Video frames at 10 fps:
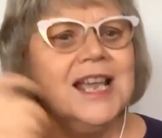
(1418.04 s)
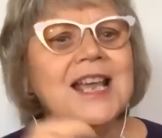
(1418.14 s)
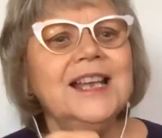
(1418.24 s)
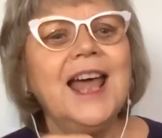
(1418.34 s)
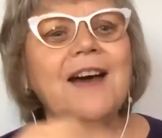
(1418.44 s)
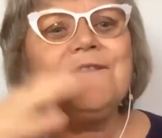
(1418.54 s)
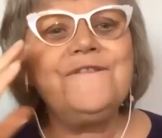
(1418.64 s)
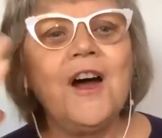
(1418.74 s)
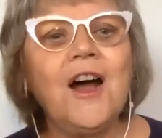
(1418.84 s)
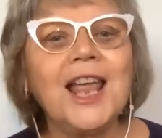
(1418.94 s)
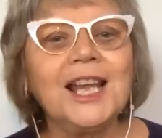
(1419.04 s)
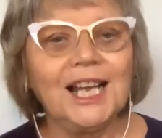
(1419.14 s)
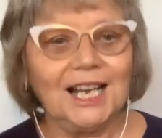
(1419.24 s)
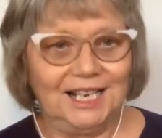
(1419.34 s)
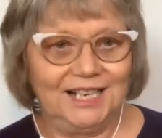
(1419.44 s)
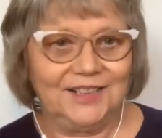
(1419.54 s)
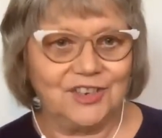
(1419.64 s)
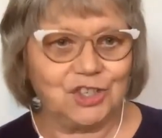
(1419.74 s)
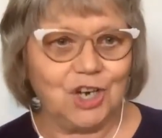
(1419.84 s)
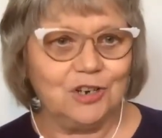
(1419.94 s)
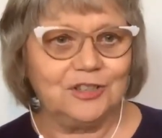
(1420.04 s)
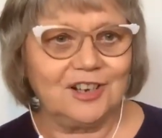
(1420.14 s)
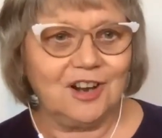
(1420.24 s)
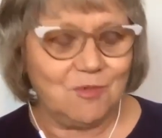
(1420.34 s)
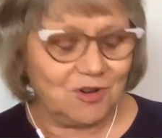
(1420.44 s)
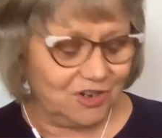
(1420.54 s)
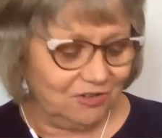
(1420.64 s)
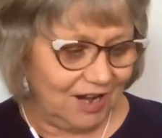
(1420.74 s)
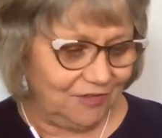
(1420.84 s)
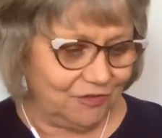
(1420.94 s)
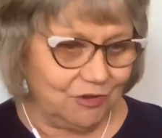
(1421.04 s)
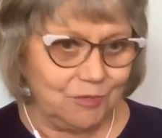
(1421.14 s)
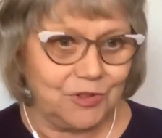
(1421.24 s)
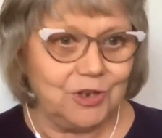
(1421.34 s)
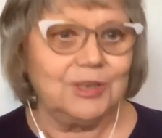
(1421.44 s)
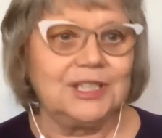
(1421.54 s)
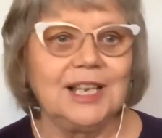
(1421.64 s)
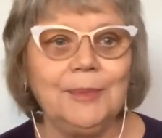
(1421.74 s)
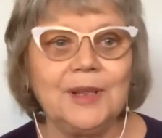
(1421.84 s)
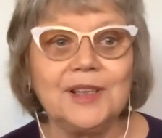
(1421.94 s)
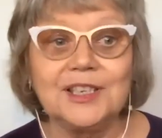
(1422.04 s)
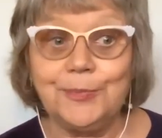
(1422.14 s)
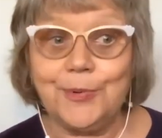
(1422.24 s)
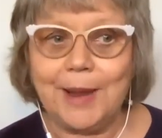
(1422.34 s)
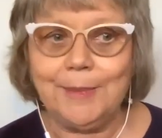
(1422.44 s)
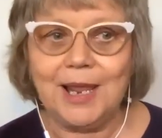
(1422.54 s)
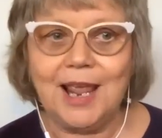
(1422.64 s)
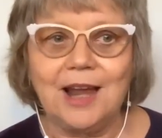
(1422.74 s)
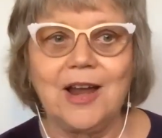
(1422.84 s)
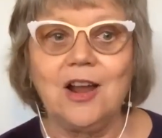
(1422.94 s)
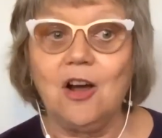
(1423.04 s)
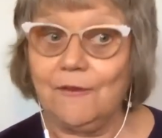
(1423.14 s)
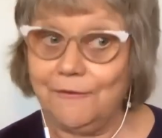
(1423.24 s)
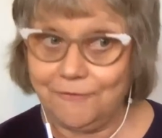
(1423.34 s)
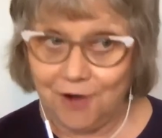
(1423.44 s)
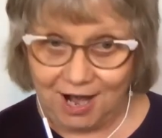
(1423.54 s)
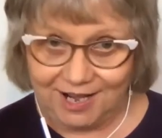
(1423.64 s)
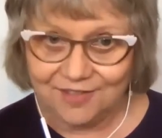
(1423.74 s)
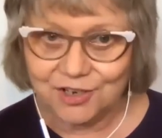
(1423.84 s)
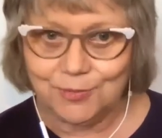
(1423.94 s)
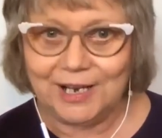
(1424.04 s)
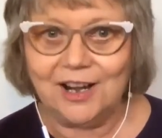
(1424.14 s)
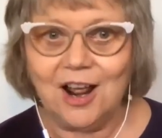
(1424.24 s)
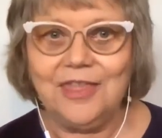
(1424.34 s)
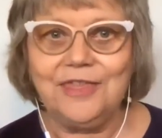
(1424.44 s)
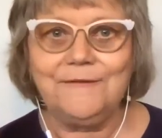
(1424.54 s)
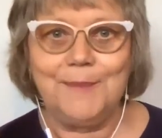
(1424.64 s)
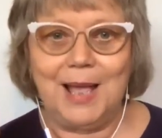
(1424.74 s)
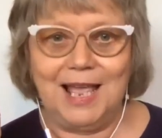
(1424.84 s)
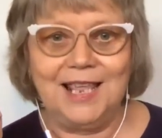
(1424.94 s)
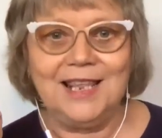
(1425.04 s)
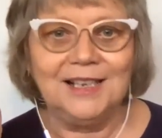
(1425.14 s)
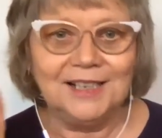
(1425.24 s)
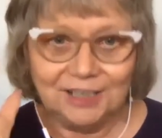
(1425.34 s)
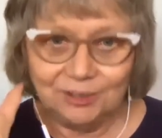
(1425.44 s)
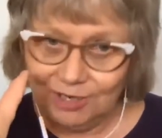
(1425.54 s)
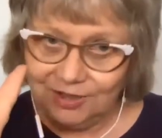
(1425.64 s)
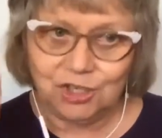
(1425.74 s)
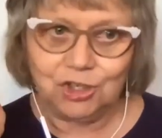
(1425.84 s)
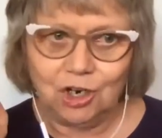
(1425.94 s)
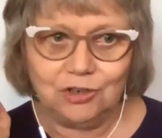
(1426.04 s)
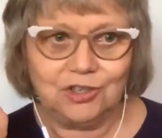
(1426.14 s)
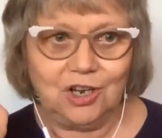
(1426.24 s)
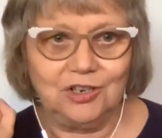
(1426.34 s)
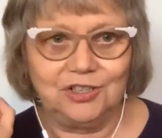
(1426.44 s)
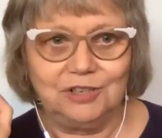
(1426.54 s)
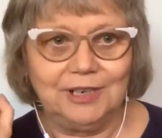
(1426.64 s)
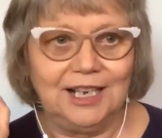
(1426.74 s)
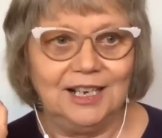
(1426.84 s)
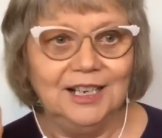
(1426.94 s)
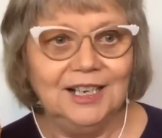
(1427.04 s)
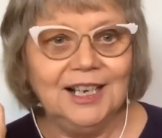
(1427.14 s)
Now, finally, in the shows that I want to run through with you is something that's premiering on Friday, the 29th of May, when this show's going to air.